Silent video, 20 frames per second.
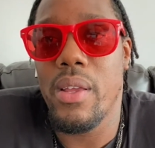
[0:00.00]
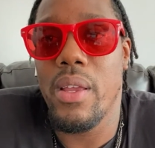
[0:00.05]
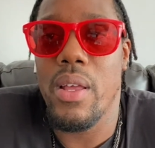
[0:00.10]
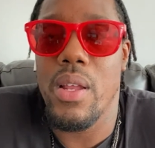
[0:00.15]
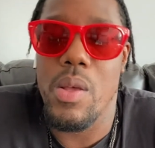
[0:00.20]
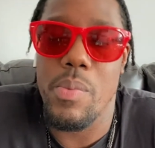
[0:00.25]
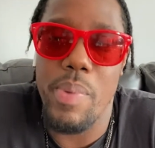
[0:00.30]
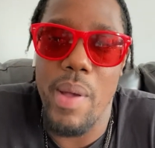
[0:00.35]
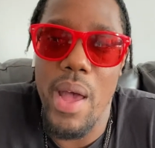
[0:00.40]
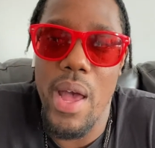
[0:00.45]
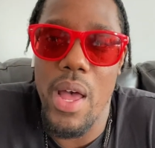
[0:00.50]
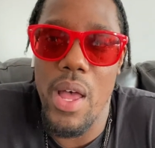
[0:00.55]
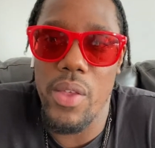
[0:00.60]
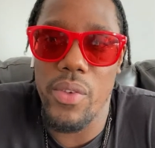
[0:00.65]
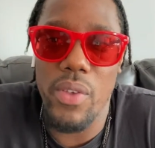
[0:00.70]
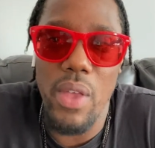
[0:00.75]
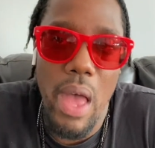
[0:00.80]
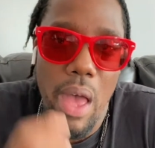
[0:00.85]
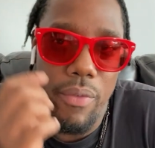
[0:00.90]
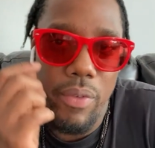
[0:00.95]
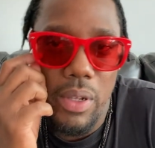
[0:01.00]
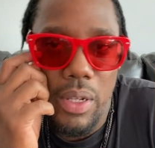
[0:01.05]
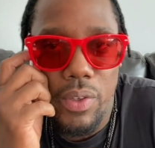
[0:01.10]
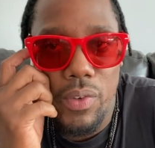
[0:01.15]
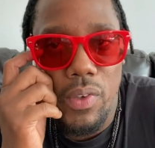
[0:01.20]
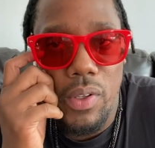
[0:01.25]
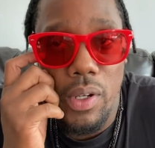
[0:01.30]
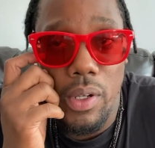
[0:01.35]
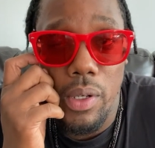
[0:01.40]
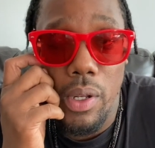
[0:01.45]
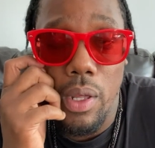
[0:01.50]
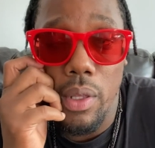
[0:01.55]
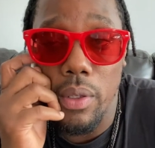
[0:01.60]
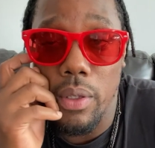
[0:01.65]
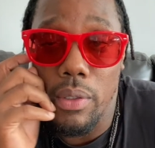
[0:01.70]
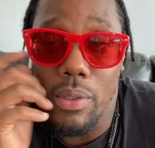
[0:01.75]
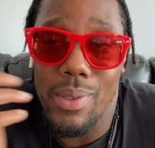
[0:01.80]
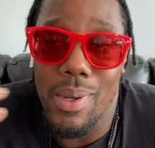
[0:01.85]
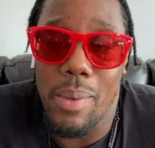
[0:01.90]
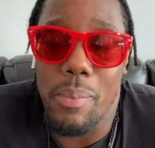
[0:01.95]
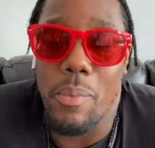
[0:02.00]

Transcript: in the past. I haven't listened to nothing.